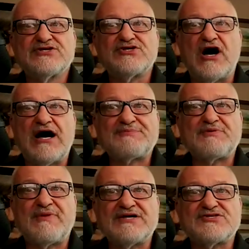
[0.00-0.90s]
to
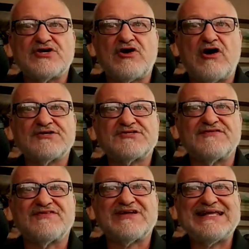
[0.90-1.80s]
optimize the cost
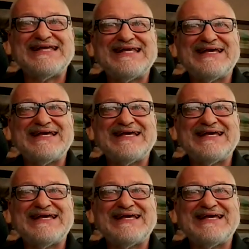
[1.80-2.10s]
of clean